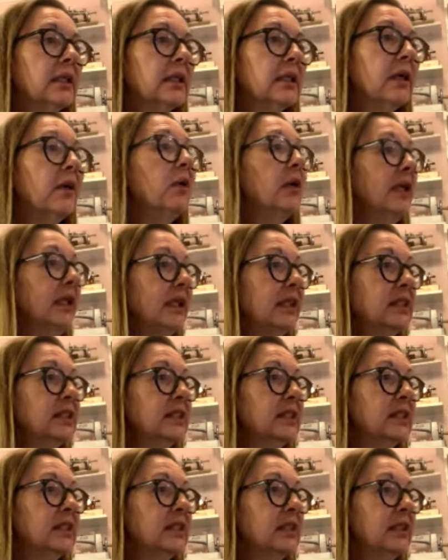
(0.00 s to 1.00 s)
Oh, and
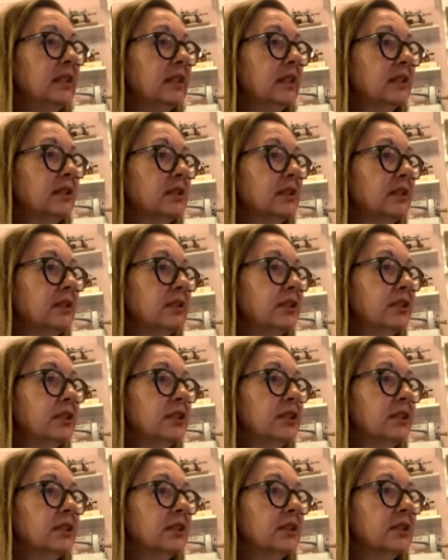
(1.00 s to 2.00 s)
Linda's here.
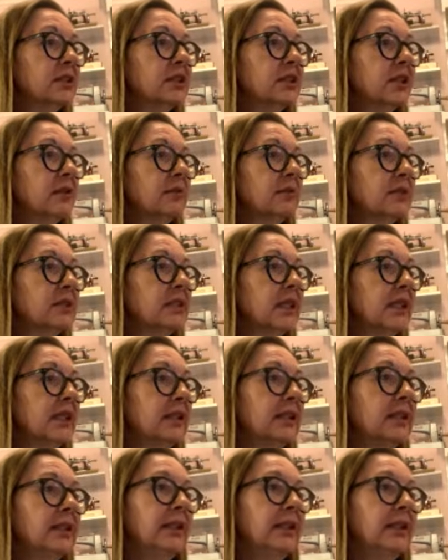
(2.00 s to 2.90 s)
She's just jumped in.